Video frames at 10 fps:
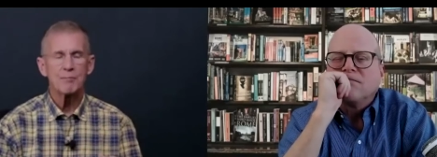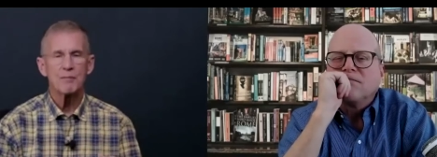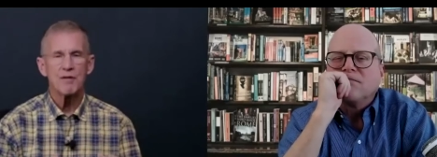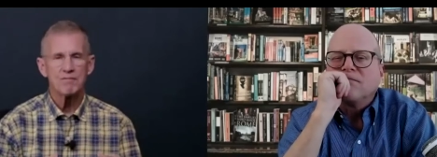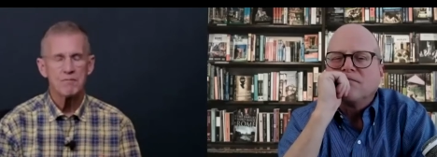
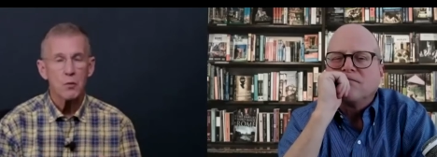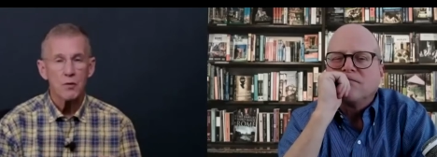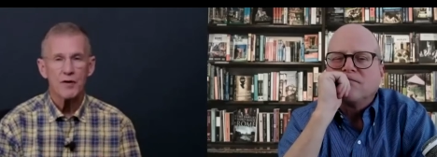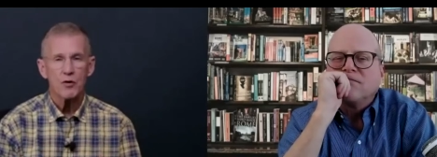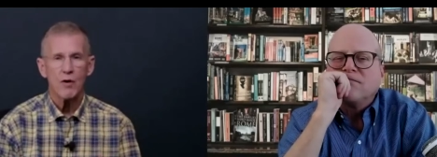Speaker 1: before
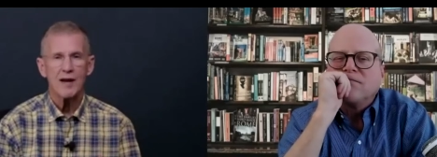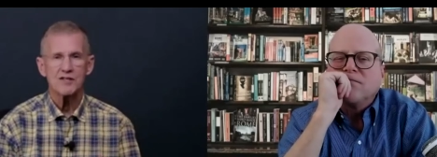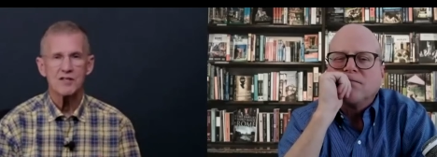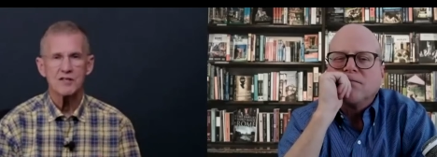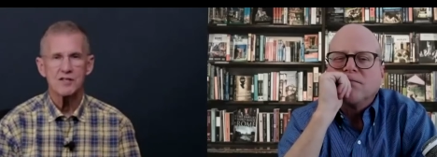the
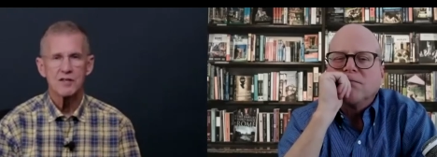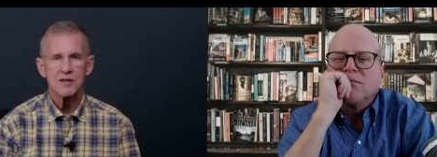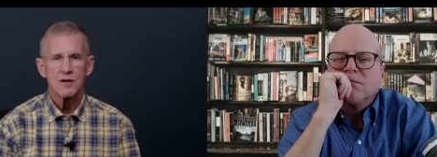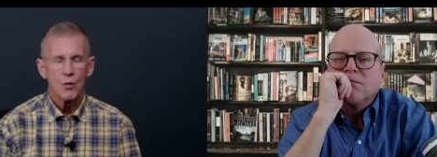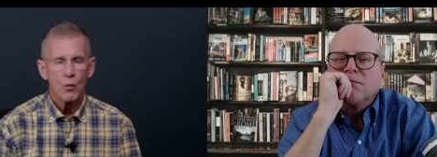crisis
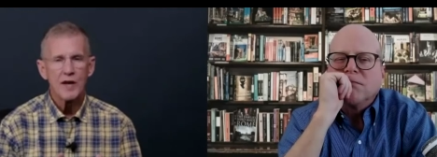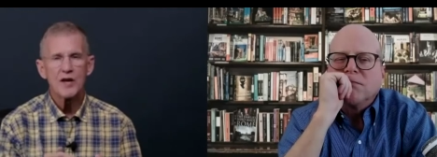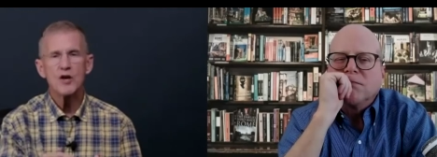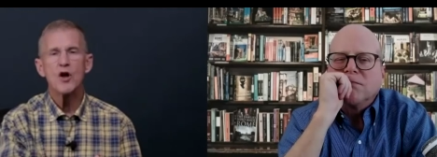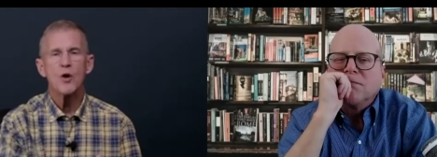we
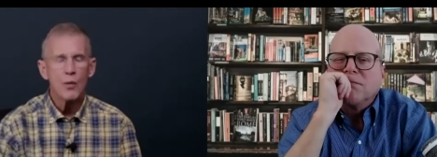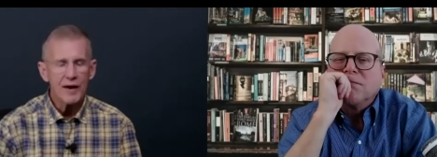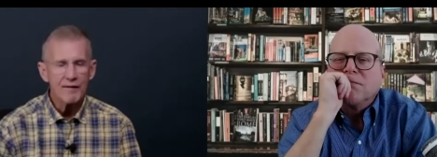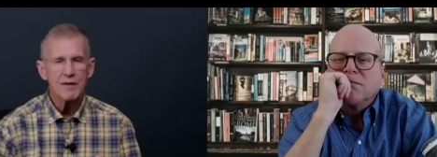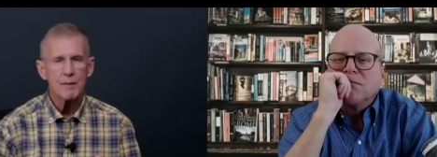know we
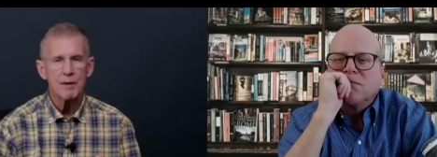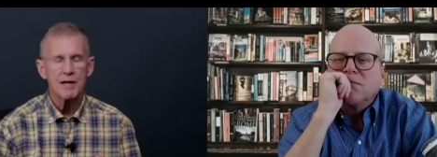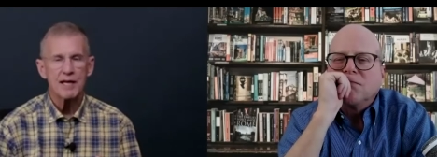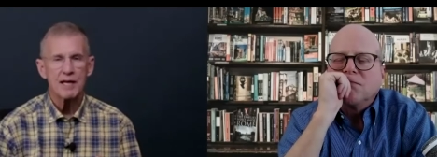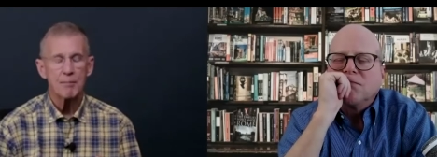have the
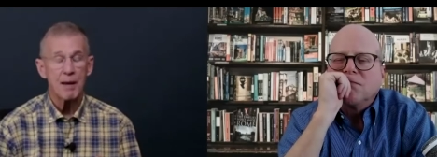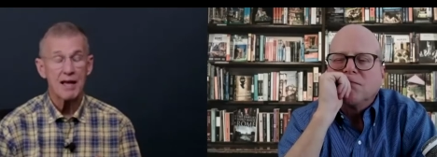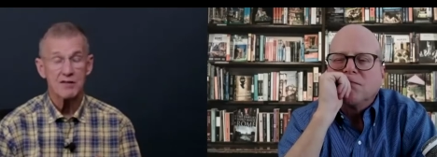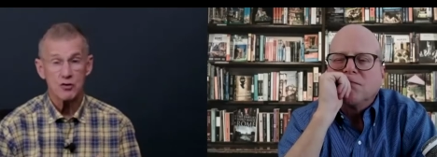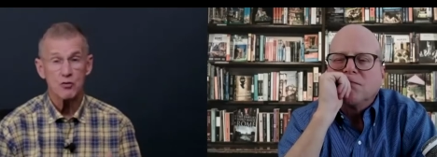ability to
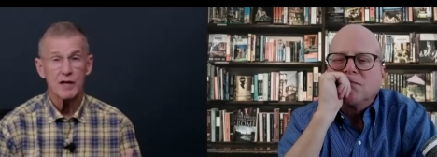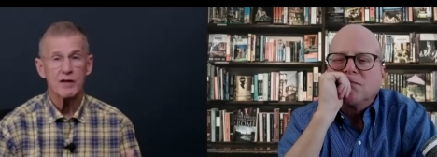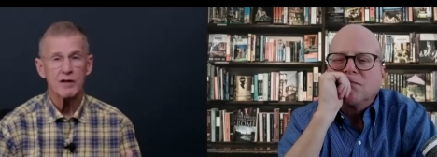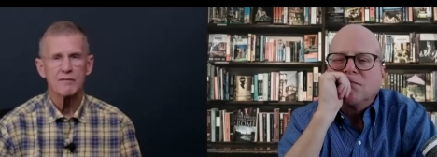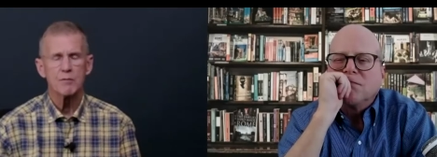pass
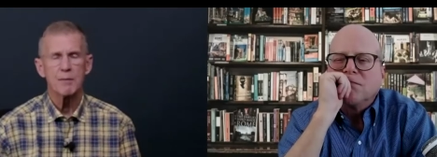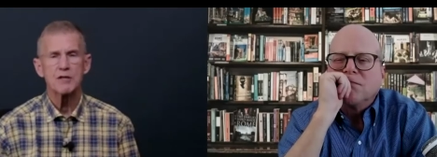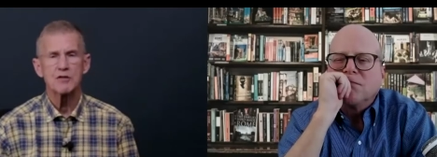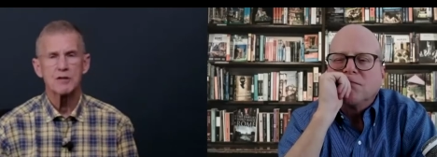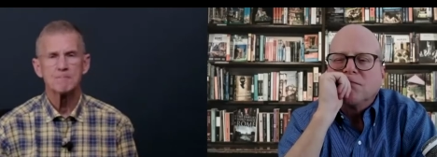critical
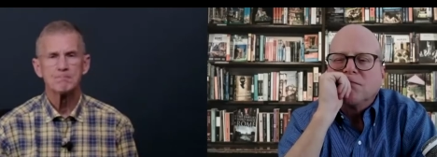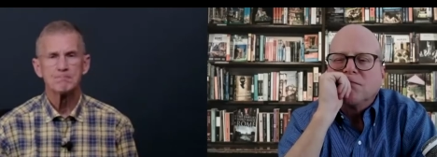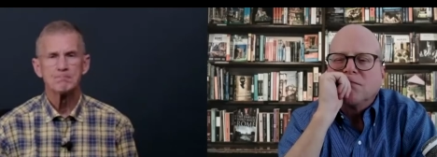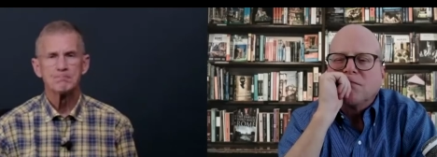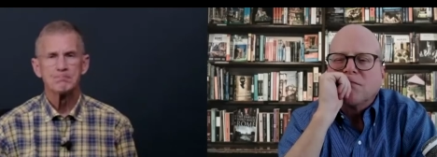information
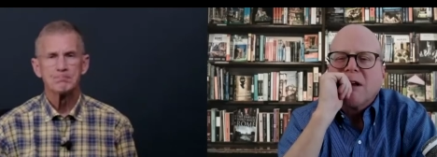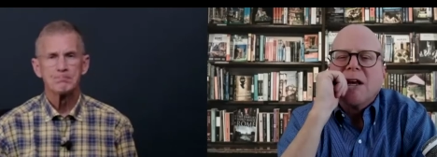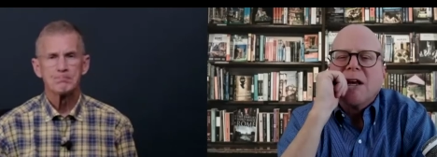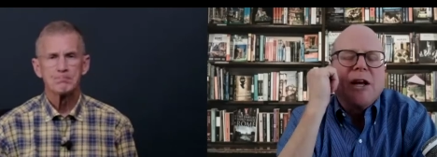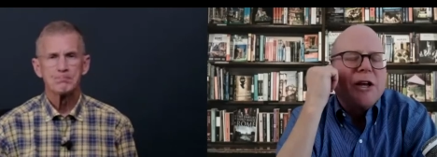
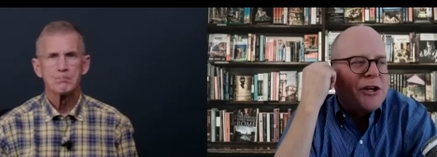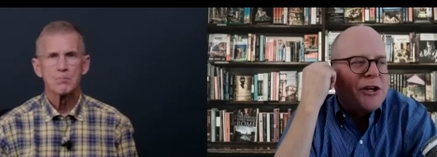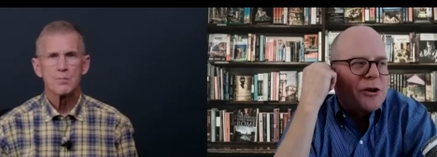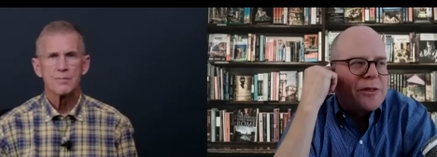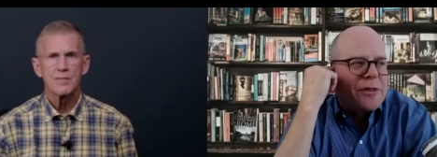
Speaker 2: you
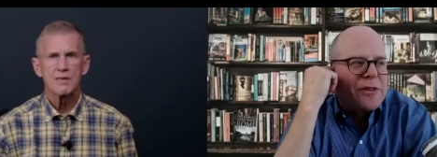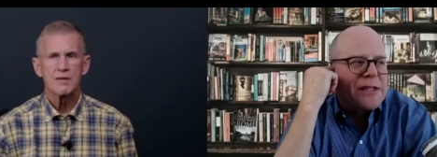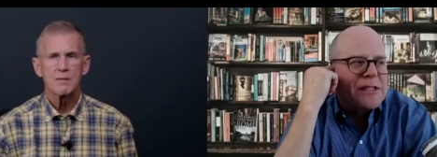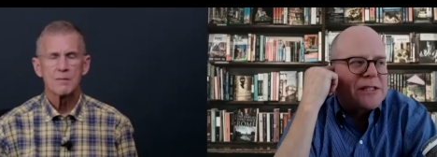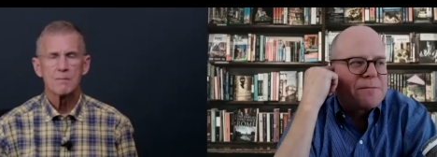know
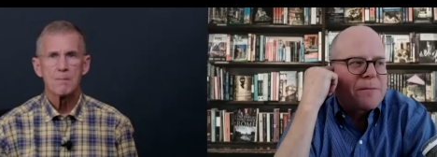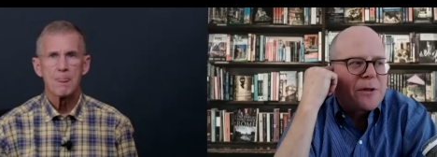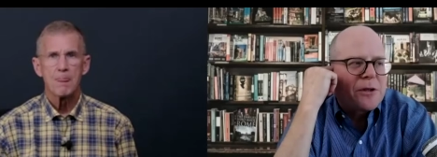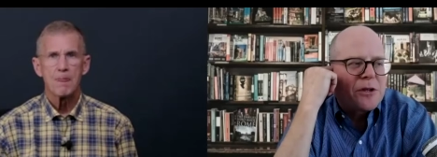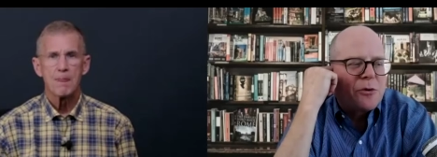this
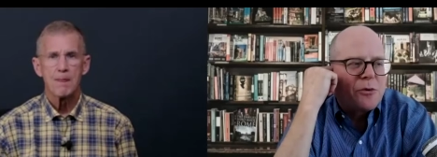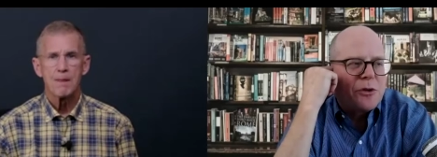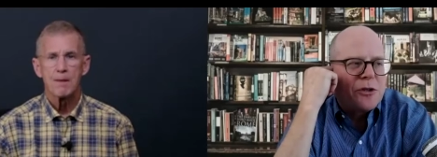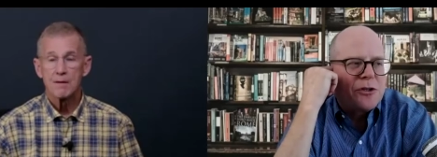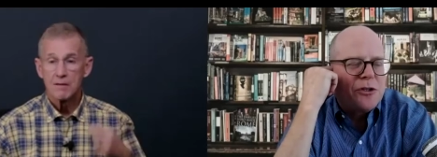you,
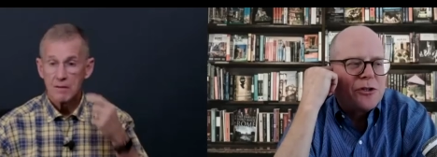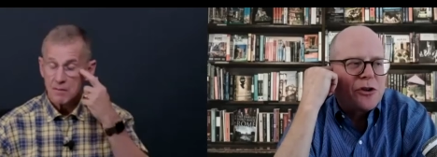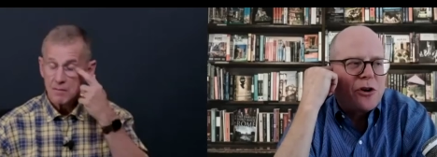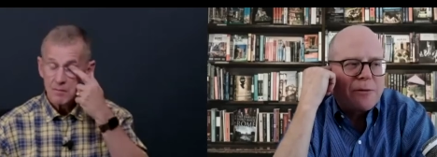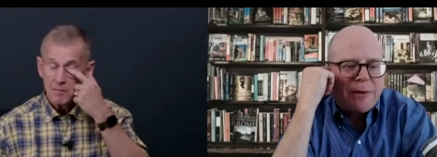you, you
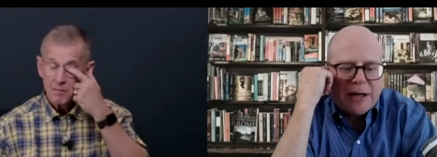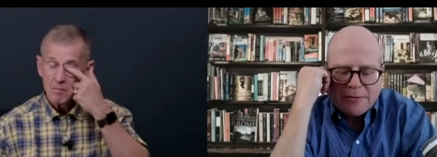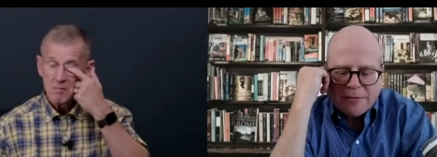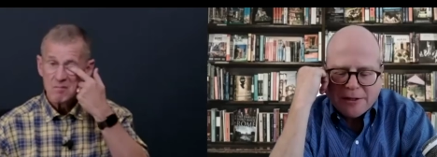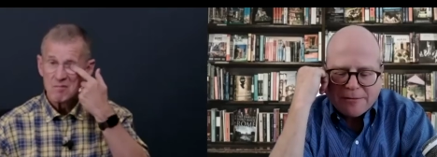talk
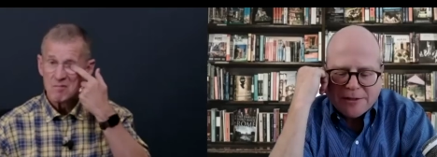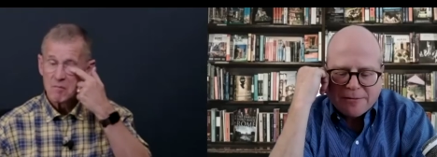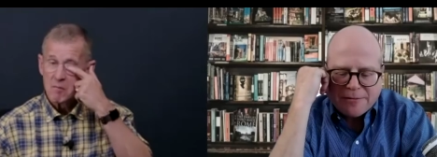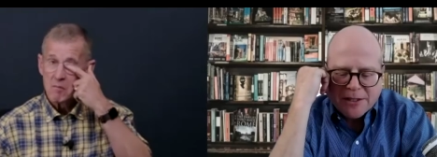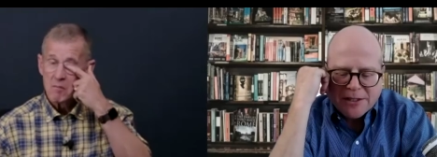about to,
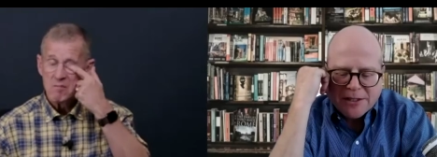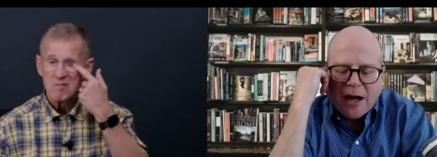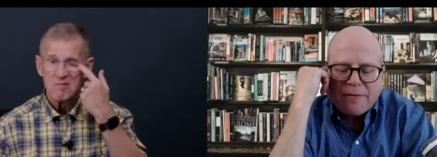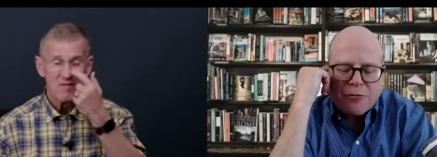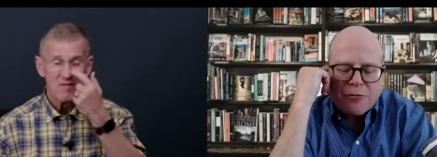to, to
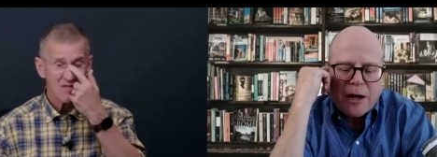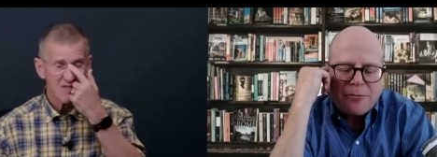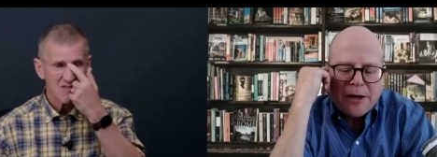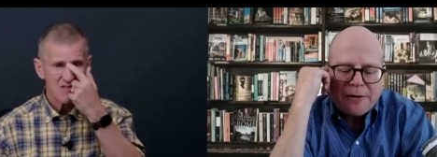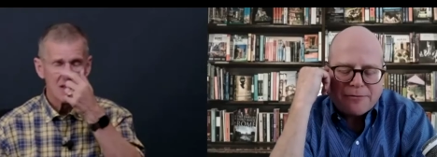solve a
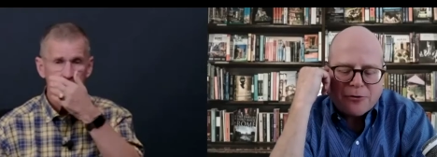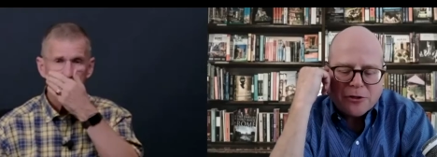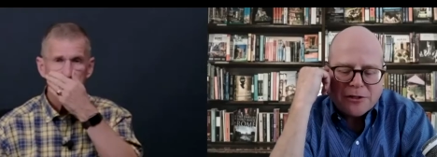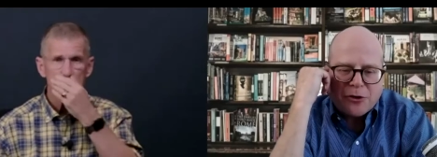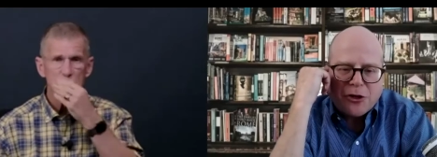problem, you have to
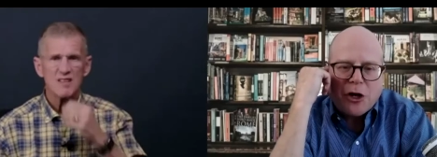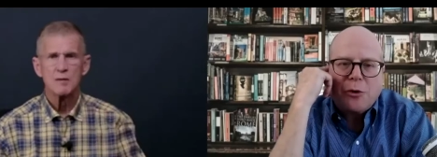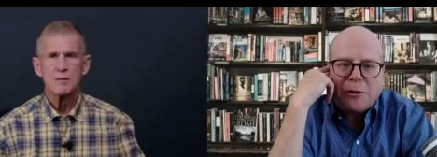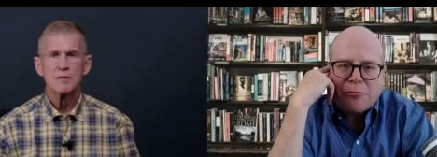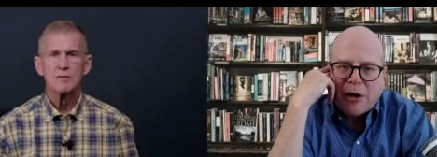first of all know
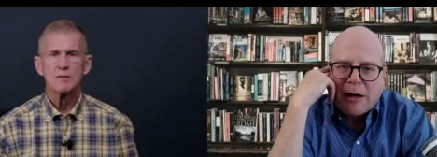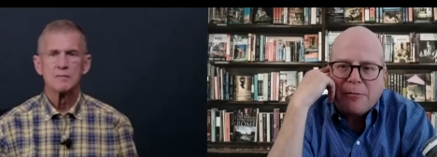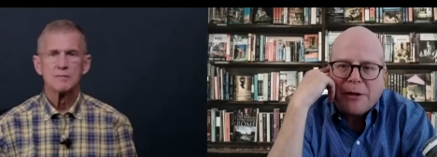what the problem